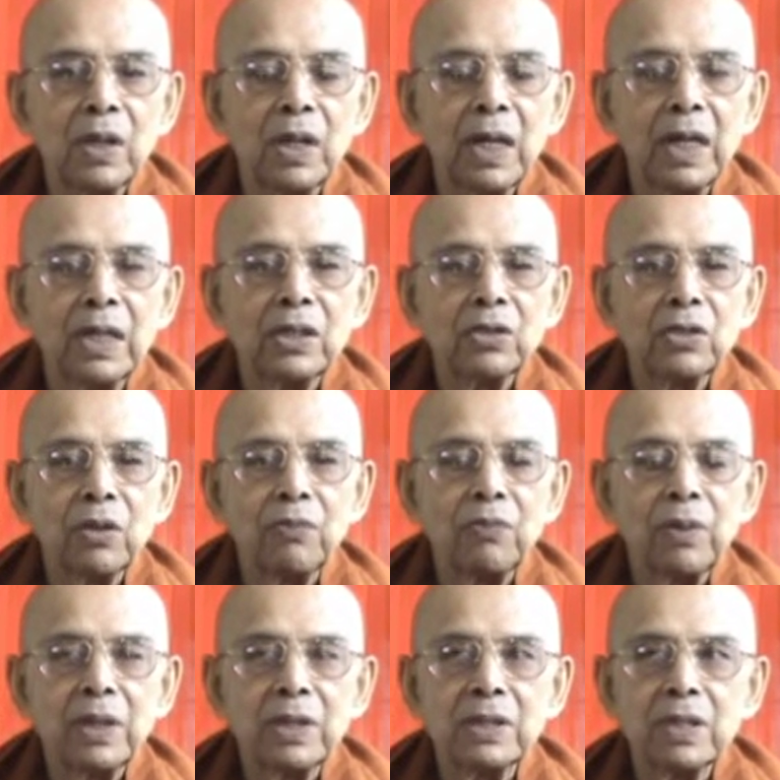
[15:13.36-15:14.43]

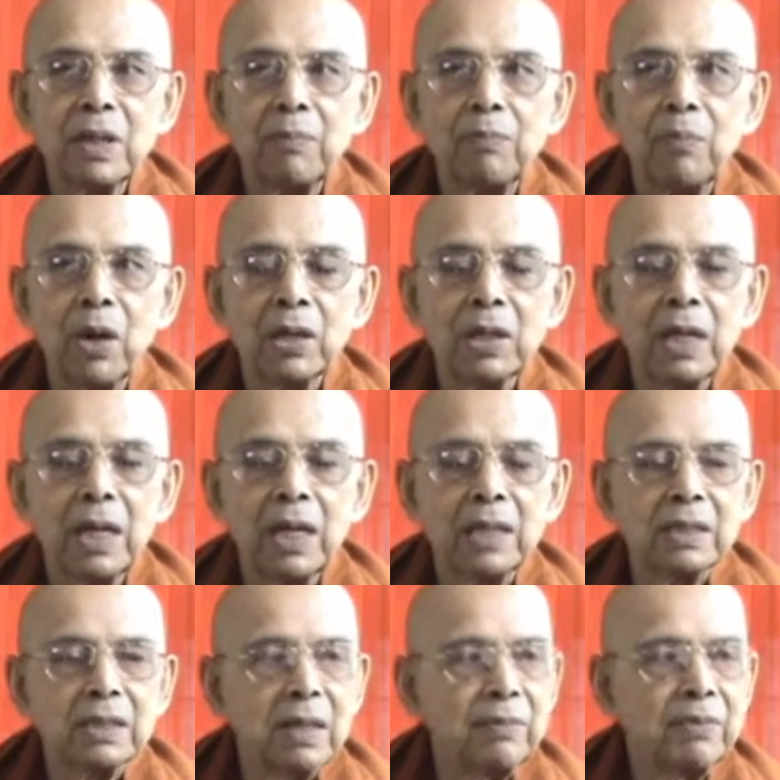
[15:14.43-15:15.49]
It's a bodily,
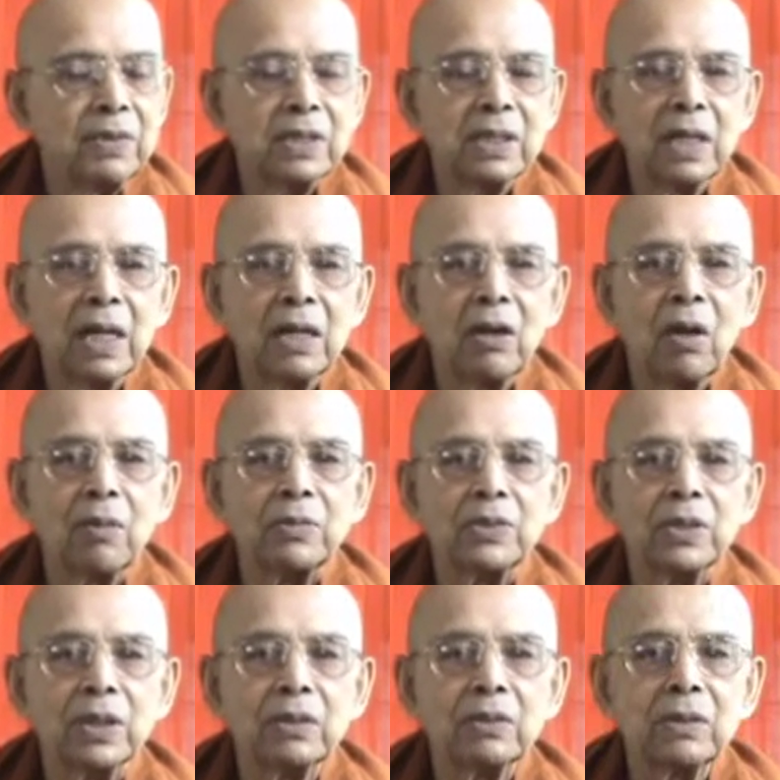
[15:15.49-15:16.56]
it's a physical
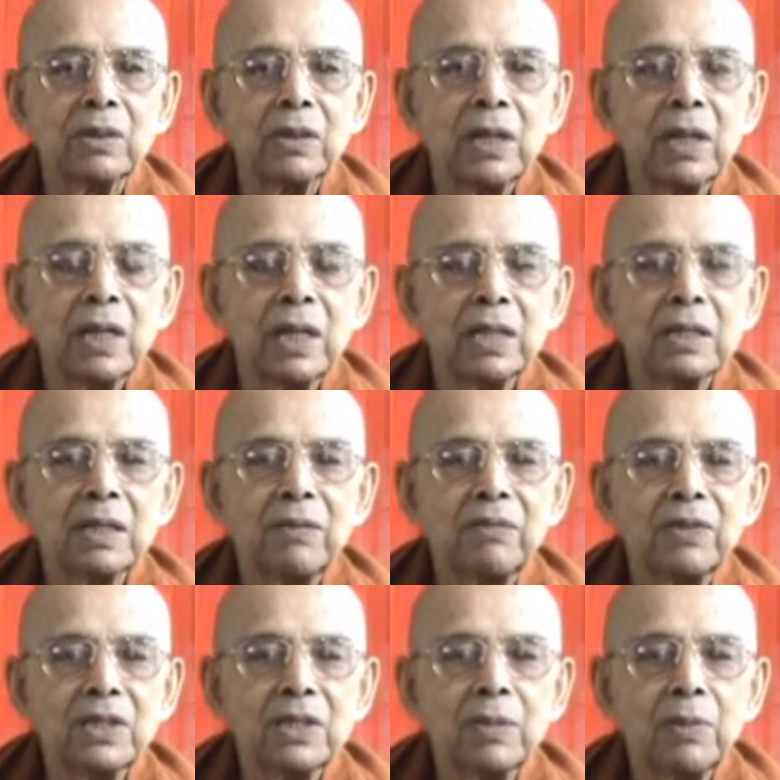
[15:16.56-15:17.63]
object. It's a
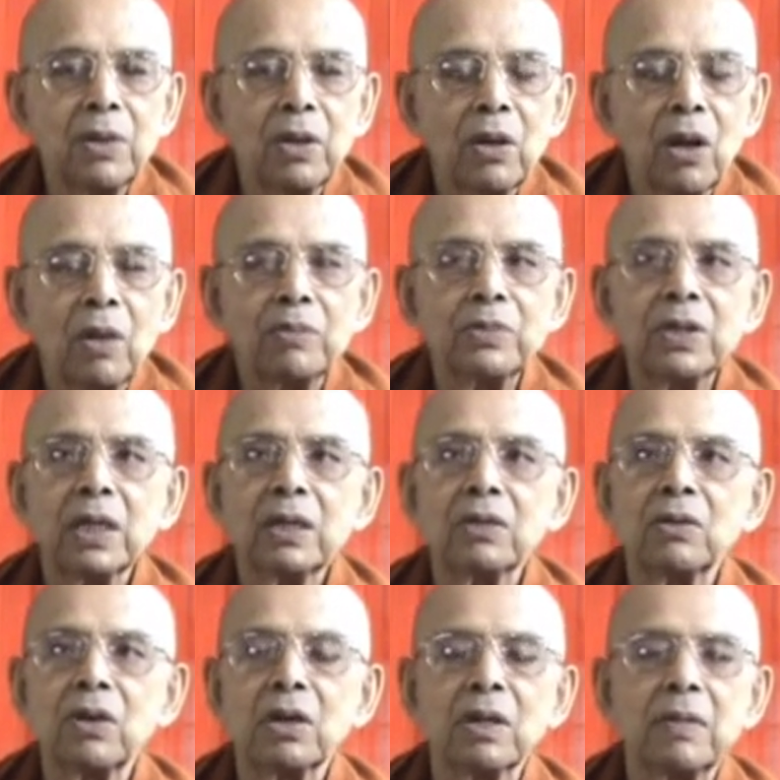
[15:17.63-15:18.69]
visible object,
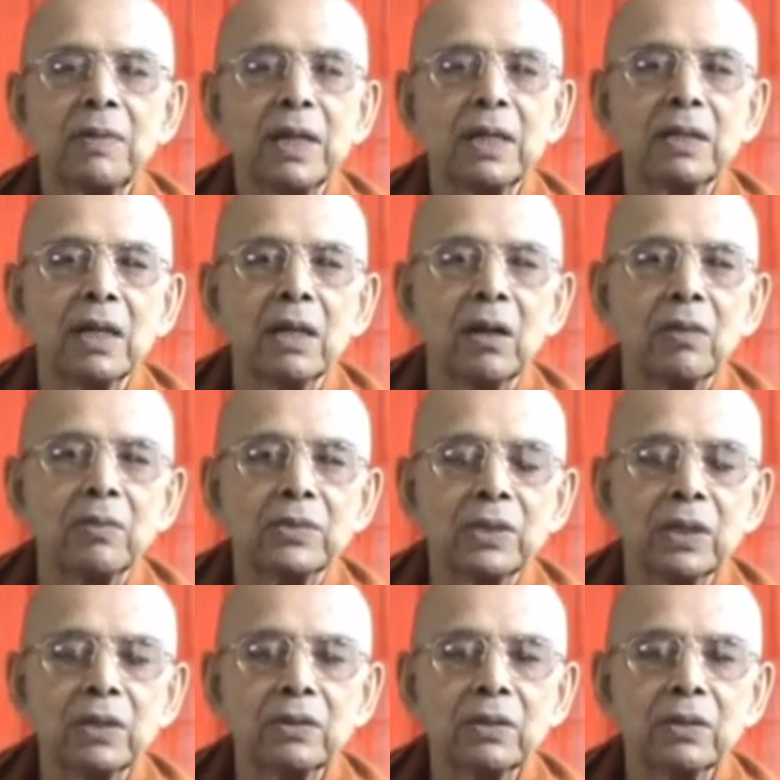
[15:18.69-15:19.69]
not a mental object.